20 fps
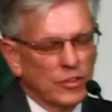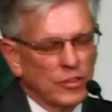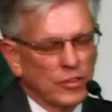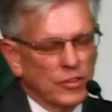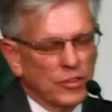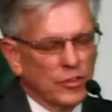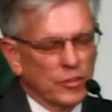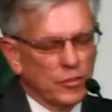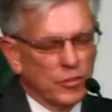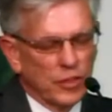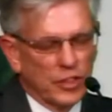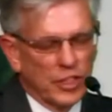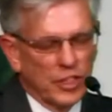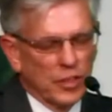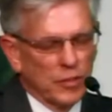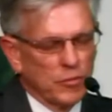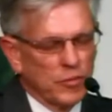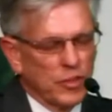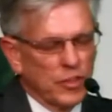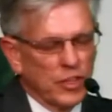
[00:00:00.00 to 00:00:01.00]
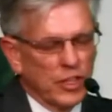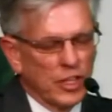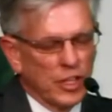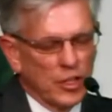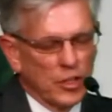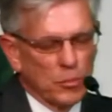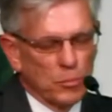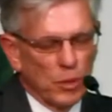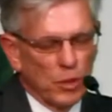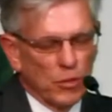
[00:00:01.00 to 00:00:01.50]
to forgive to the
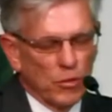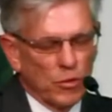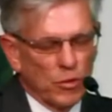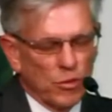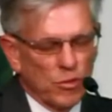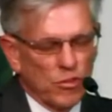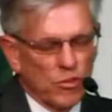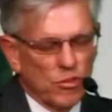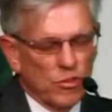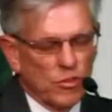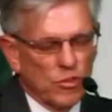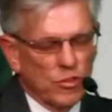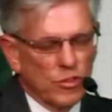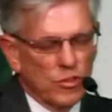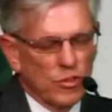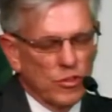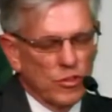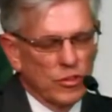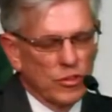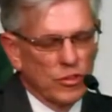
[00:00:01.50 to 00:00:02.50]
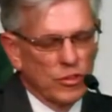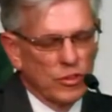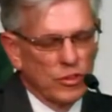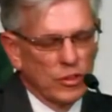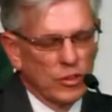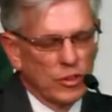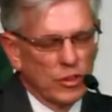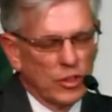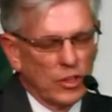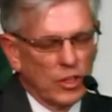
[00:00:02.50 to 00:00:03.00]
uttermost.
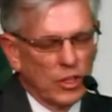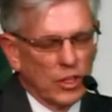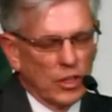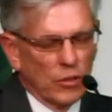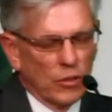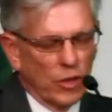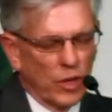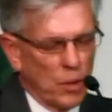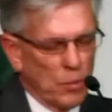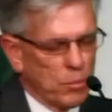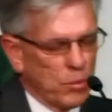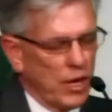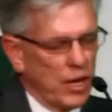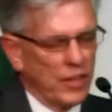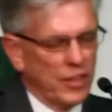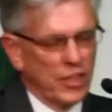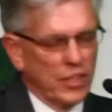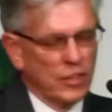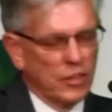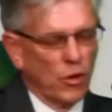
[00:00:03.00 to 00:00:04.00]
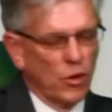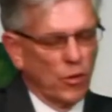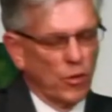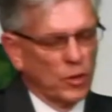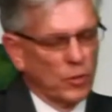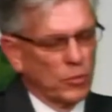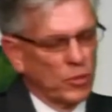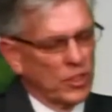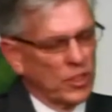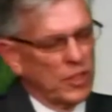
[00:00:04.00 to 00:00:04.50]
And Lord, I pray that no
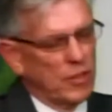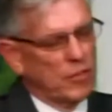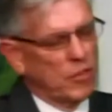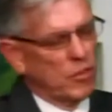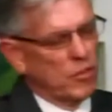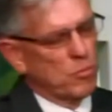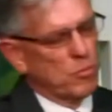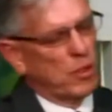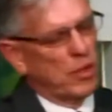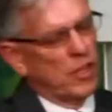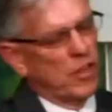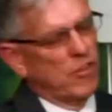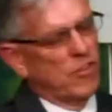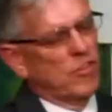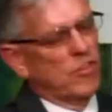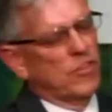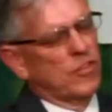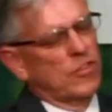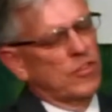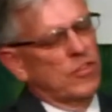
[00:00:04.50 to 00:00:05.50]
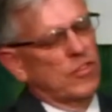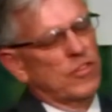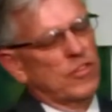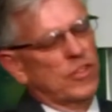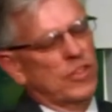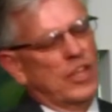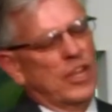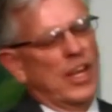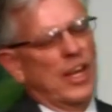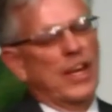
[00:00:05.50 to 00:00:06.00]
one will leave this place
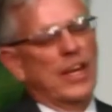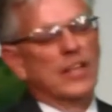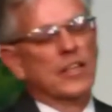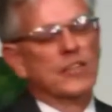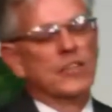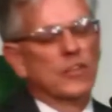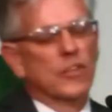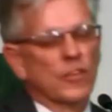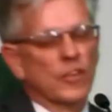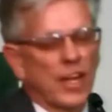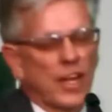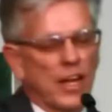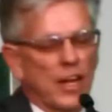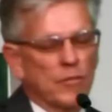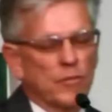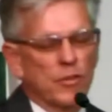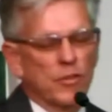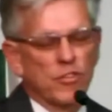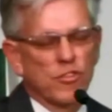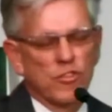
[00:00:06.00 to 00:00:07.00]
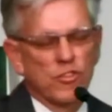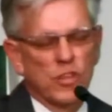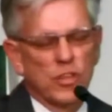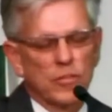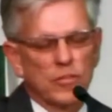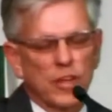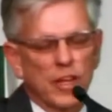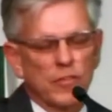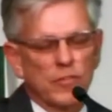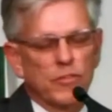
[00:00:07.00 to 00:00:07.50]
today until they have
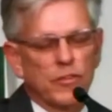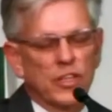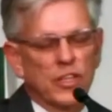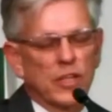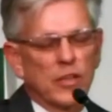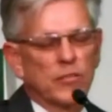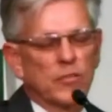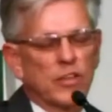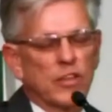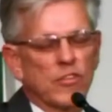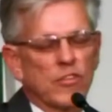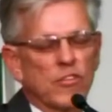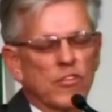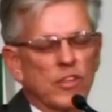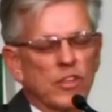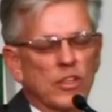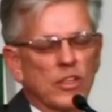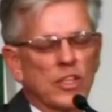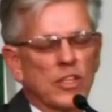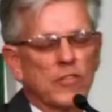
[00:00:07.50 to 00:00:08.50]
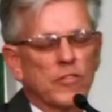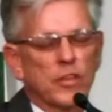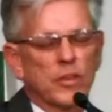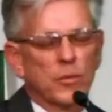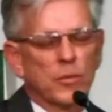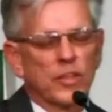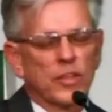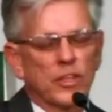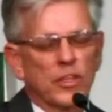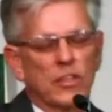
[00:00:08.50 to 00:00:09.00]
received that forgiveness and leave here
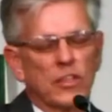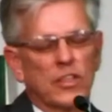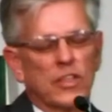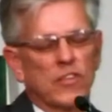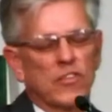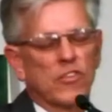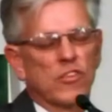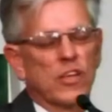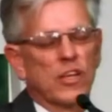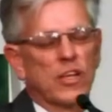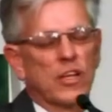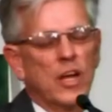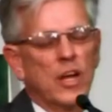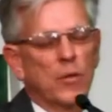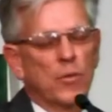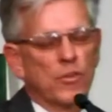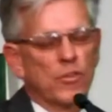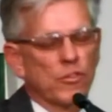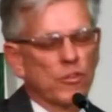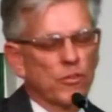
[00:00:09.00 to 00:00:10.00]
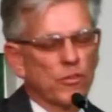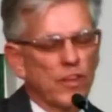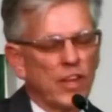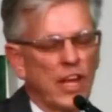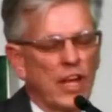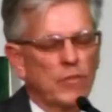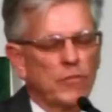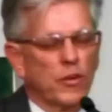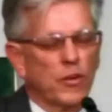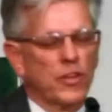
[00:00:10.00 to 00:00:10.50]
with a clean slate. We're so
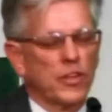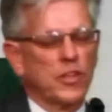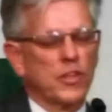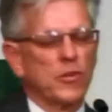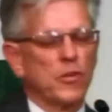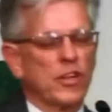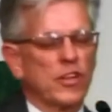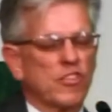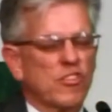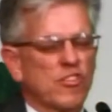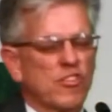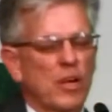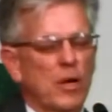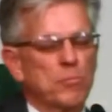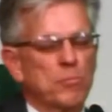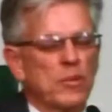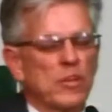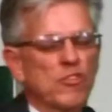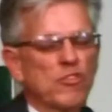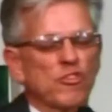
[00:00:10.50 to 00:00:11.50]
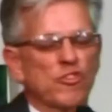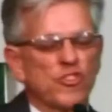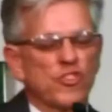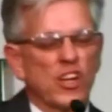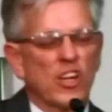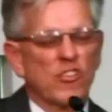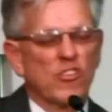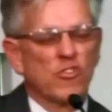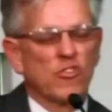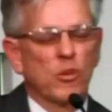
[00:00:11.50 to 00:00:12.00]
thankful that you accept us
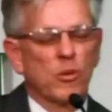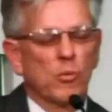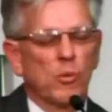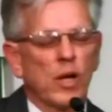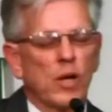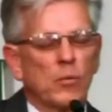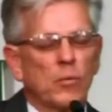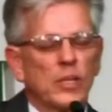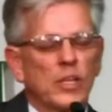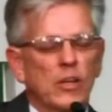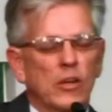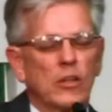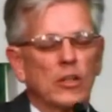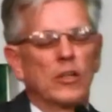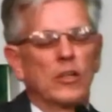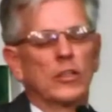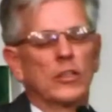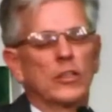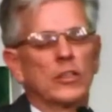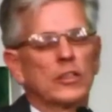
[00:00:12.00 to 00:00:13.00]
just the way we are,